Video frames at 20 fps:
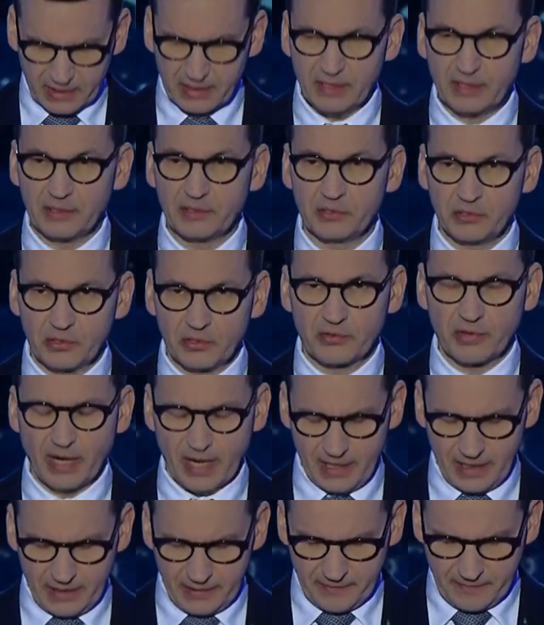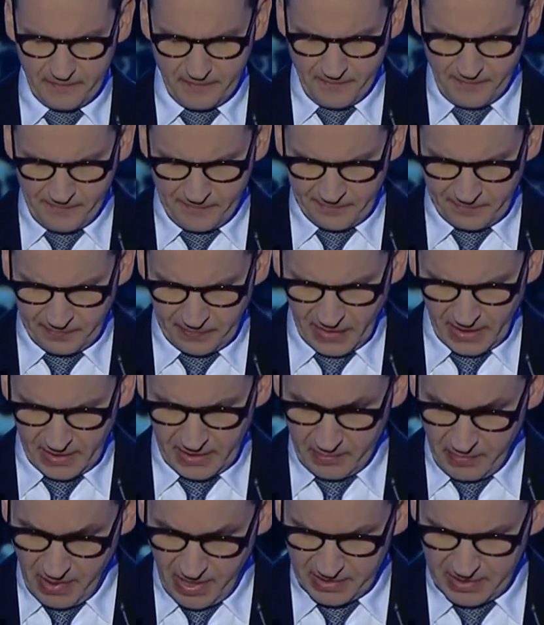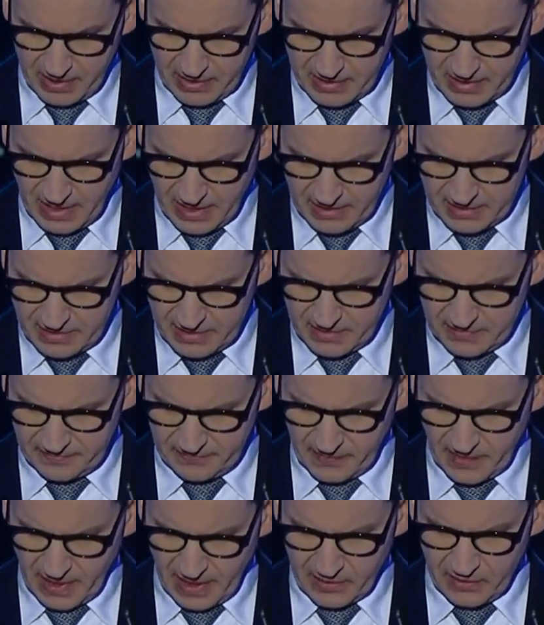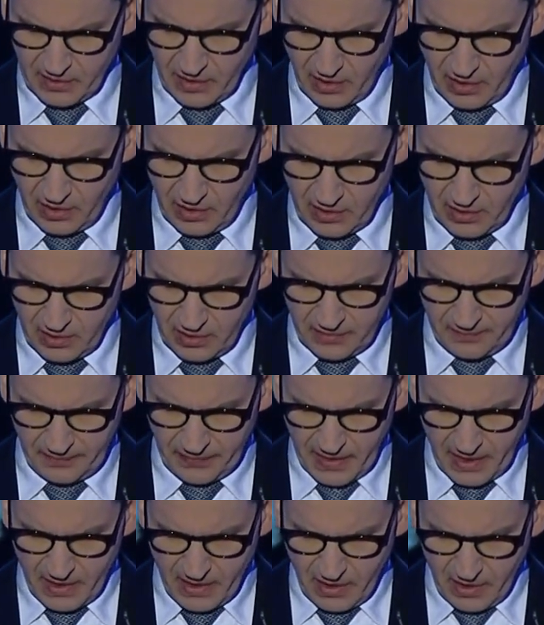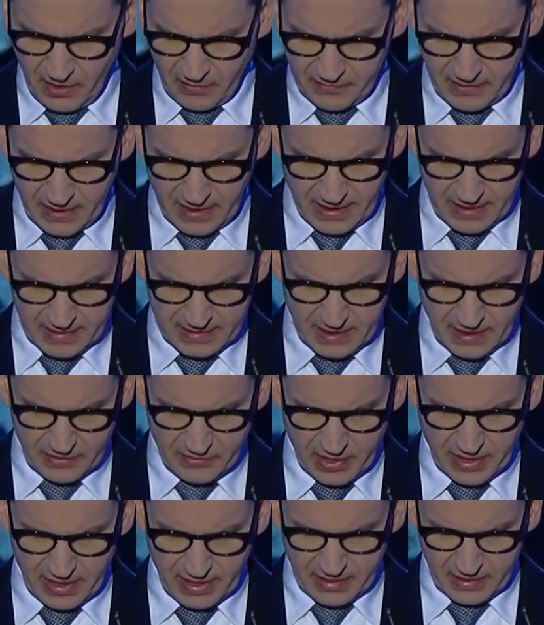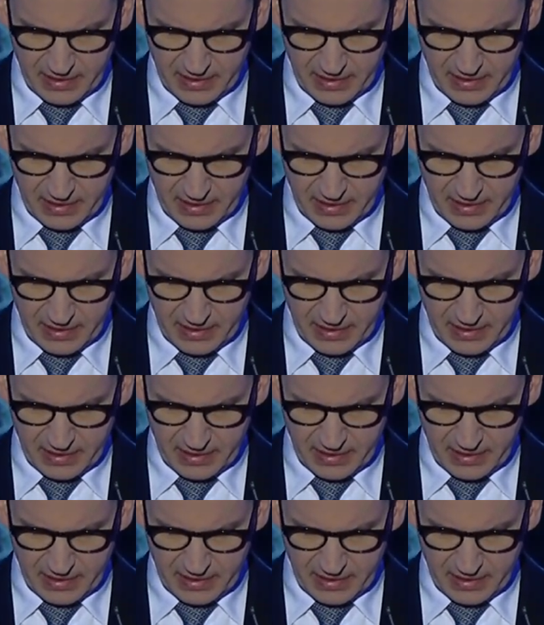but in Ukraine, the Baltic states, and all of the Central